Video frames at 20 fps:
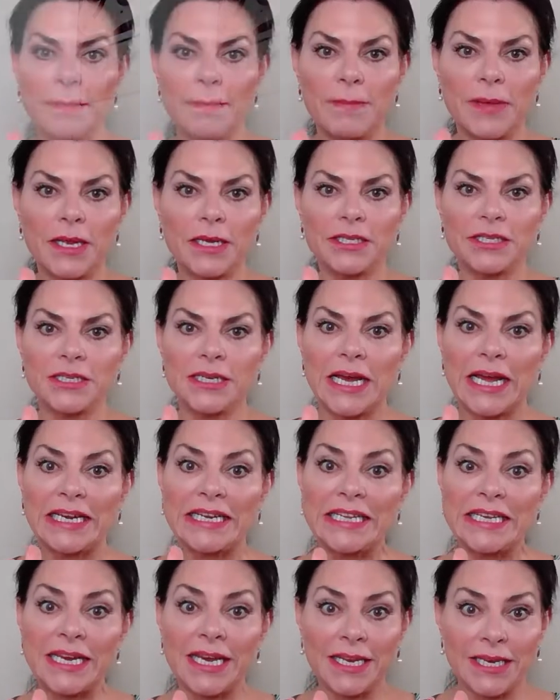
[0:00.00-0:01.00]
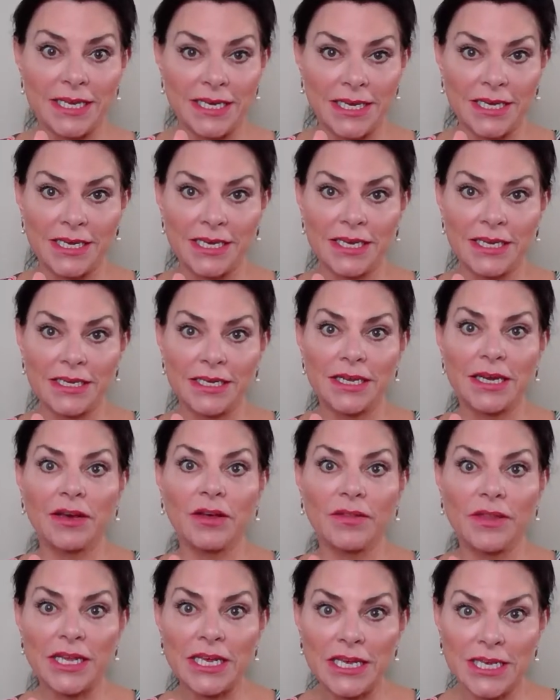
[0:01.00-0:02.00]
meets 98 again
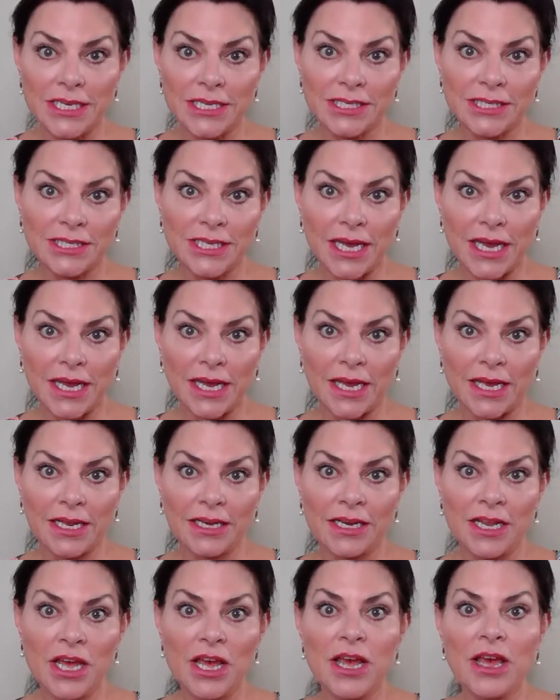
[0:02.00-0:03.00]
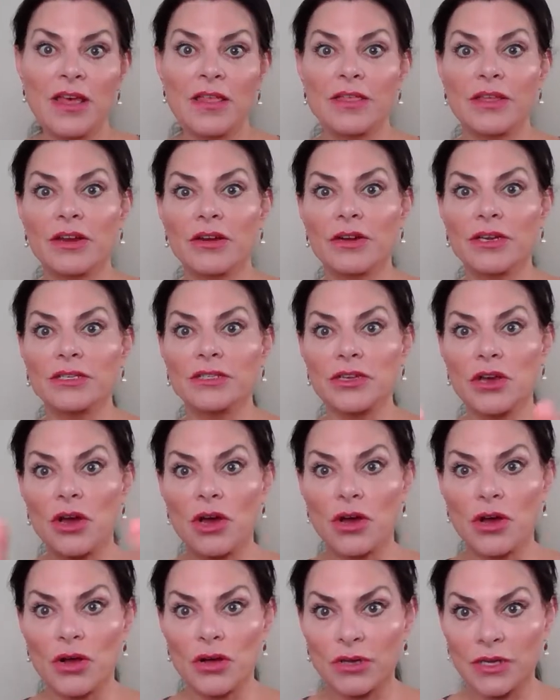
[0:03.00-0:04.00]
on the east side, there is
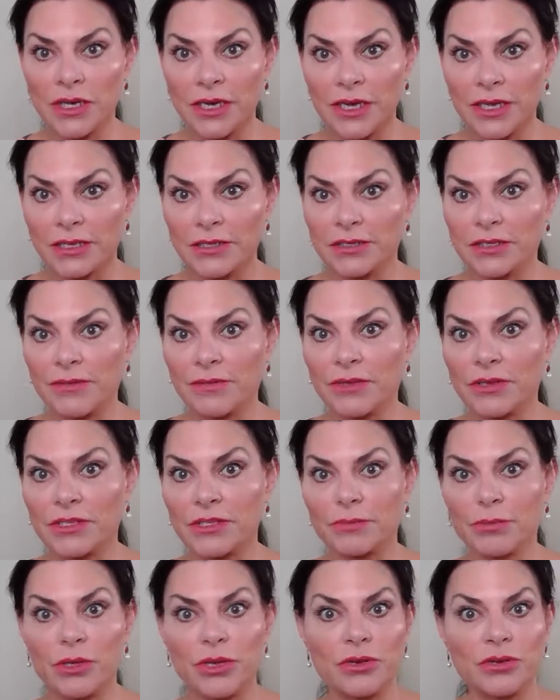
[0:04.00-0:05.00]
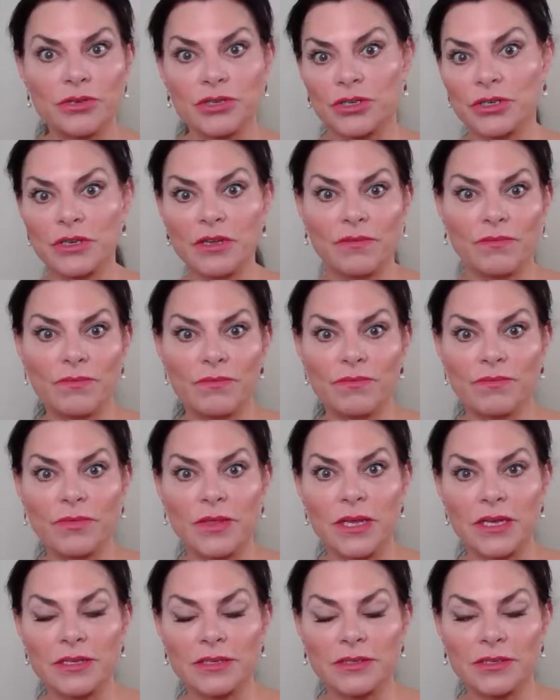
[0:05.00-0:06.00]
all kinds of explosion of
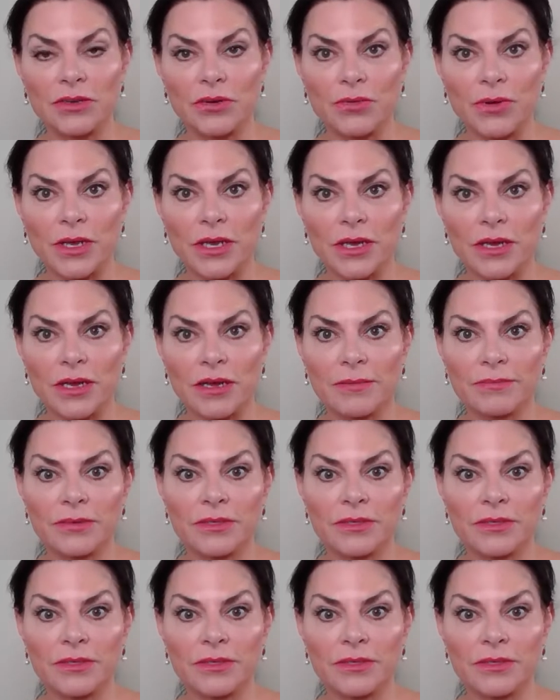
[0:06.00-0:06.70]
things going up.